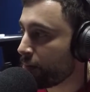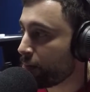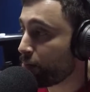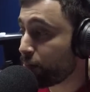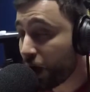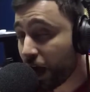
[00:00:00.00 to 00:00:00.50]

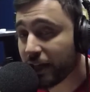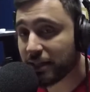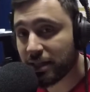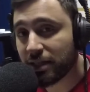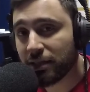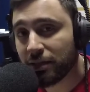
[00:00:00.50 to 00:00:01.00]

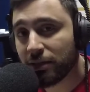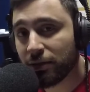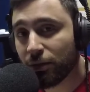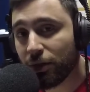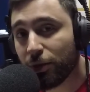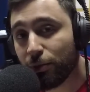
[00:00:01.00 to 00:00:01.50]
But
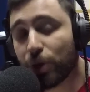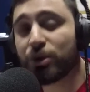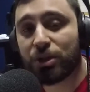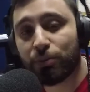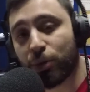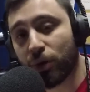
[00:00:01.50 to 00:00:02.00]
the
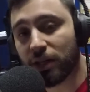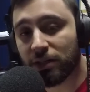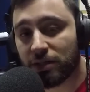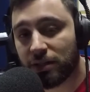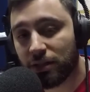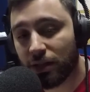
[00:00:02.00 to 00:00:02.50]
most
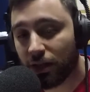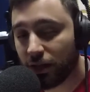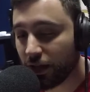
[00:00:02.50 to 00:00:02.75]
important